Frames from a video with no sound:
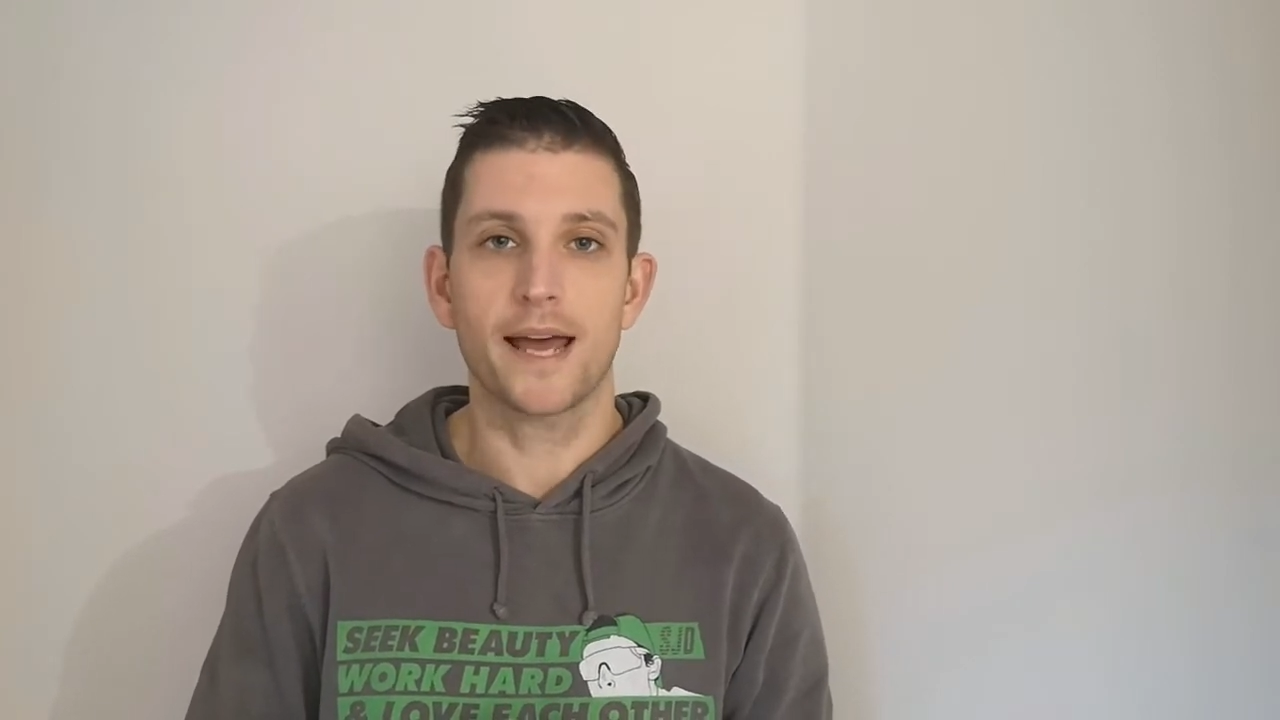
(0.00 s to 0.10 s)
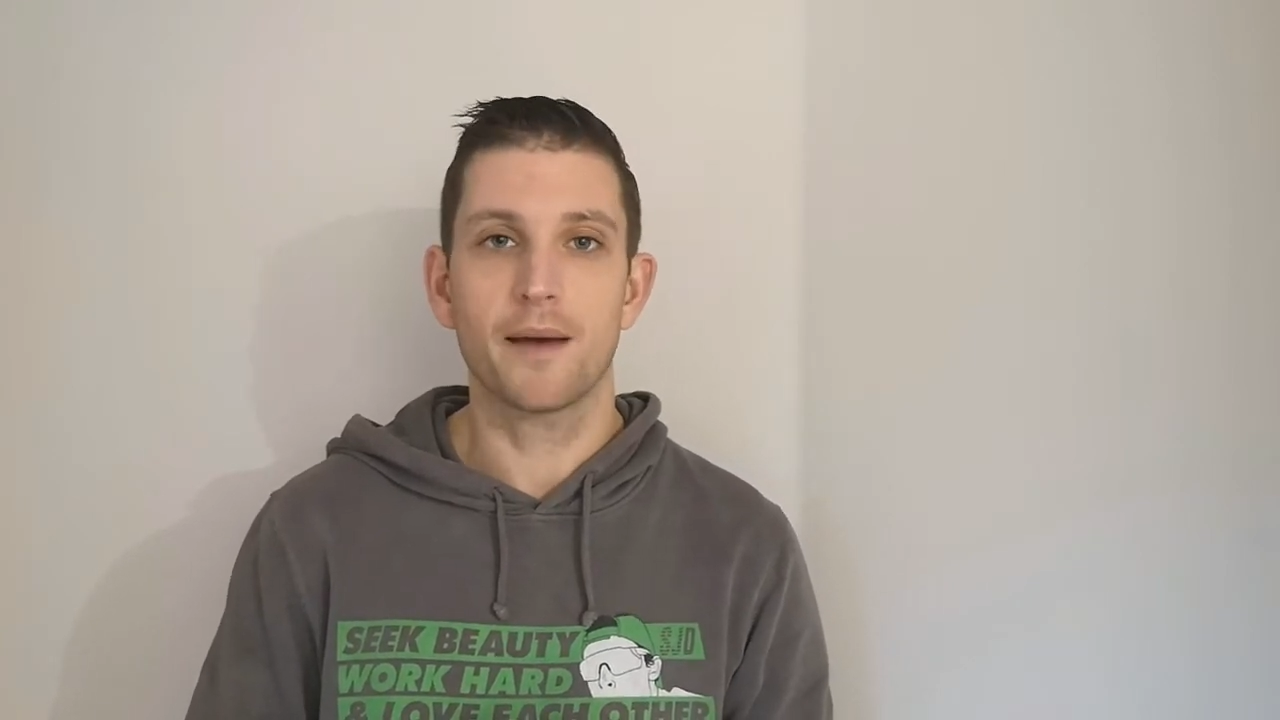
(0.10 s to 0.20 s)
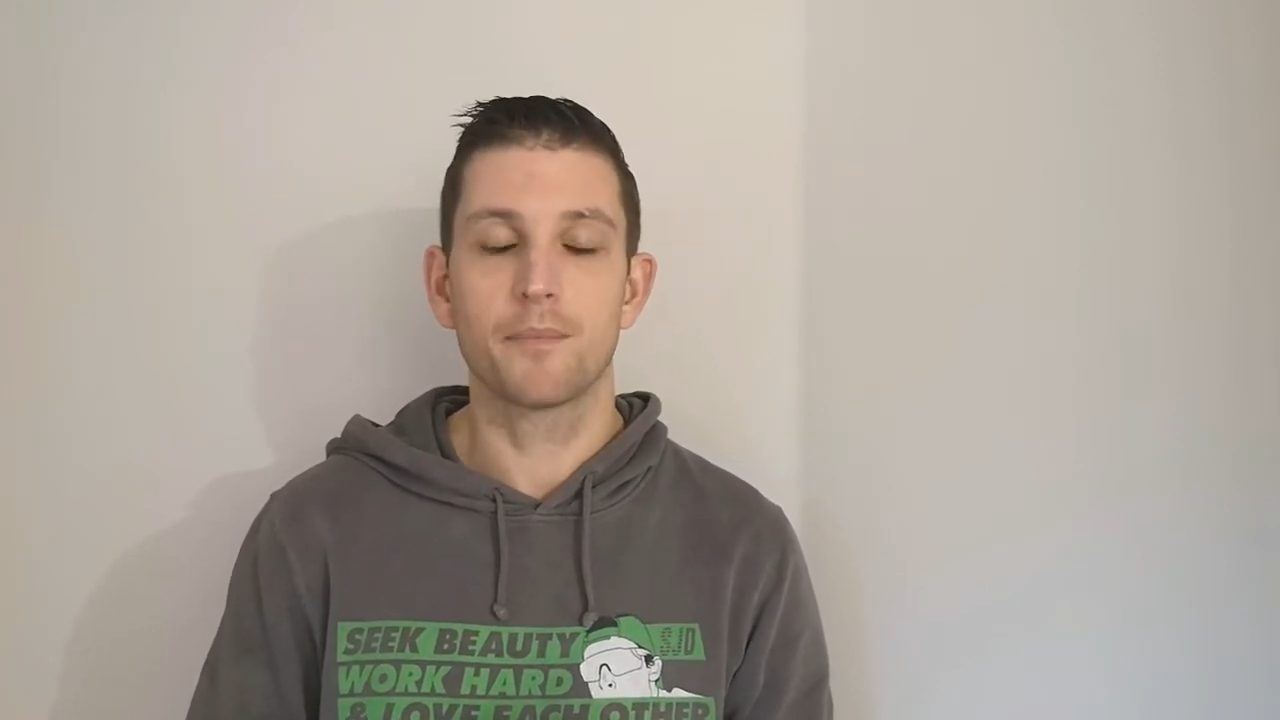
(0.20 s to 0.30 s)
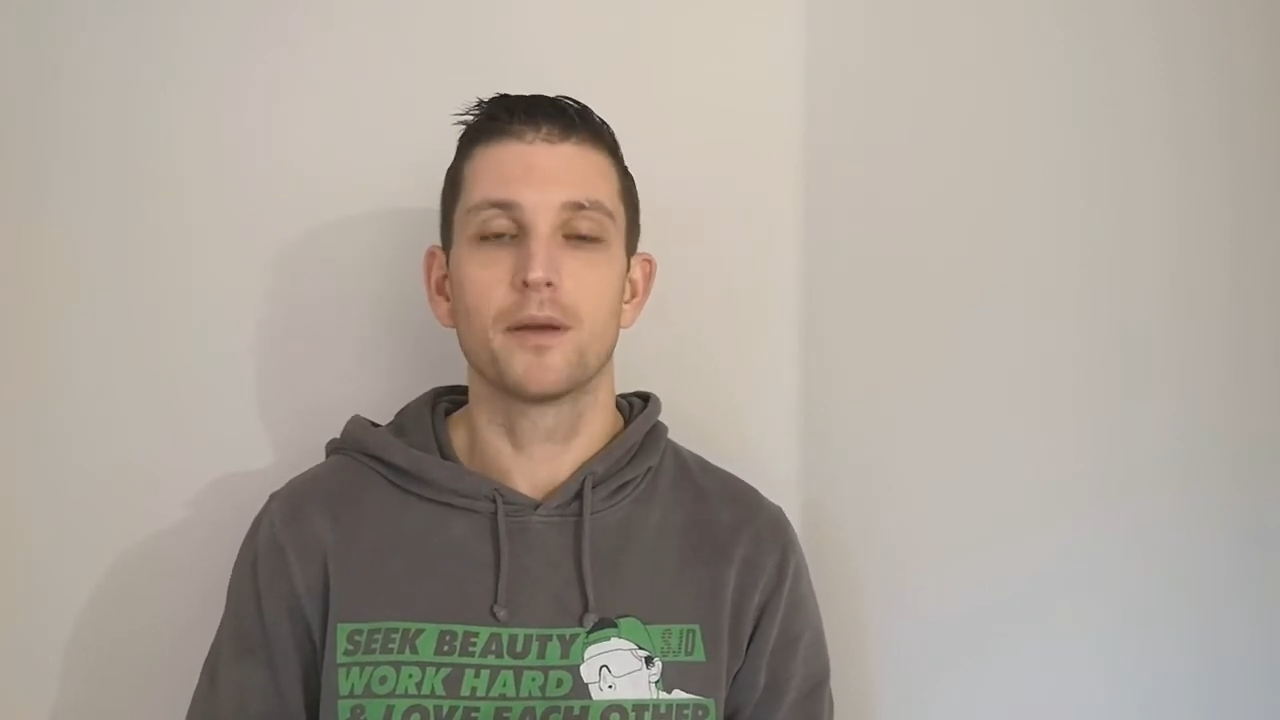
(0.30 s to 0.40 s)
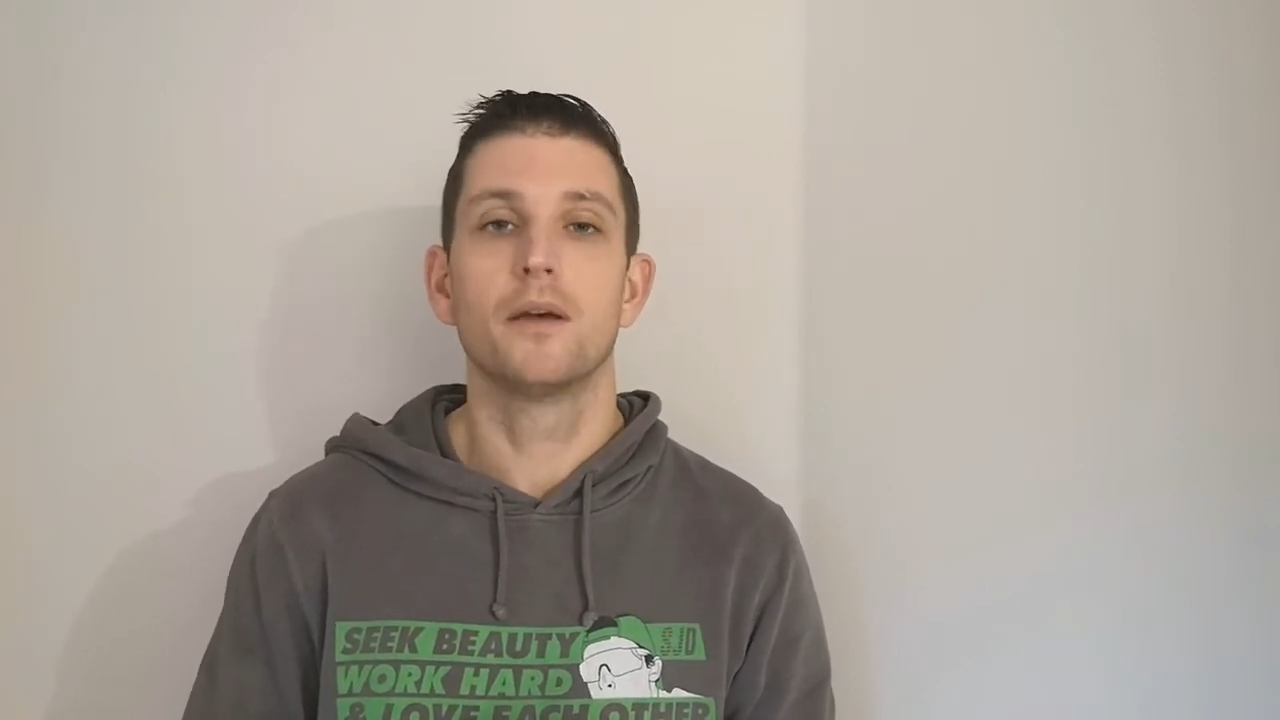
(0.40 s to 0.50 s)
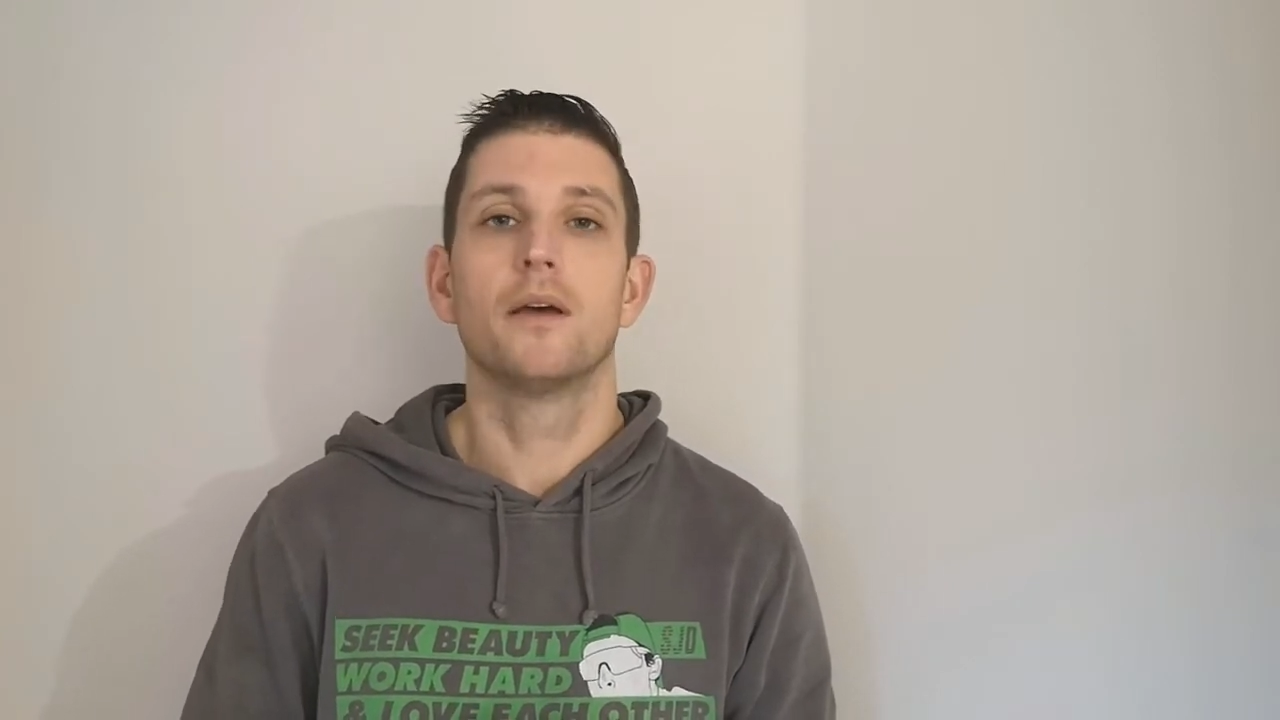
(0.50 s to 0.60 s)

app,